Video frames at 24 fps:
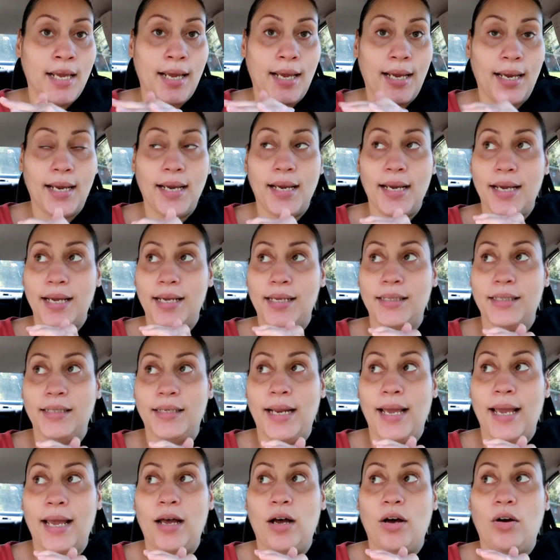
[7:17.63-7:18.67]
he is
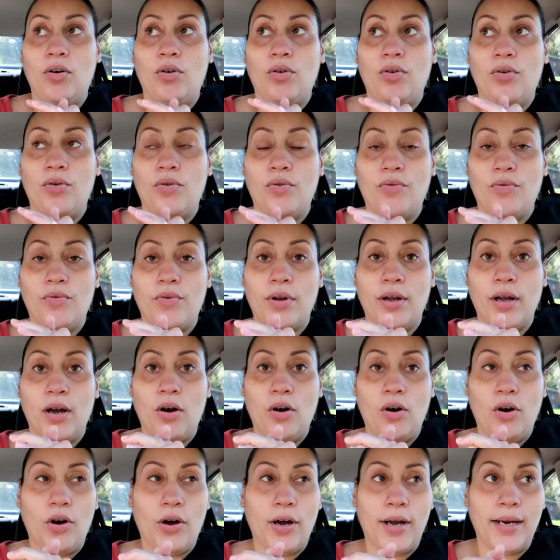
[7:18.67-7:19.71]
now
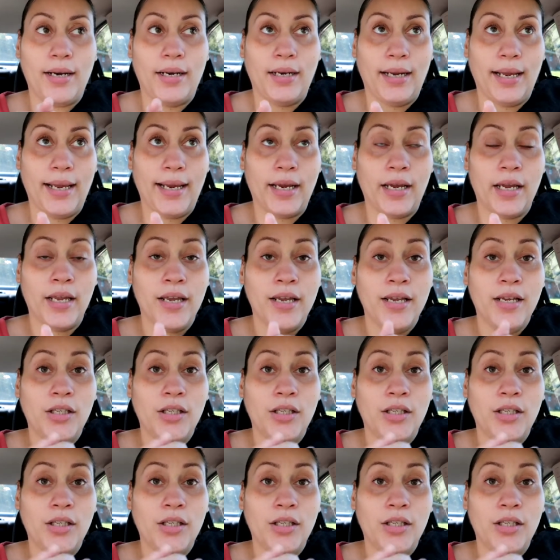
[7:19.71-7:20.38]
on like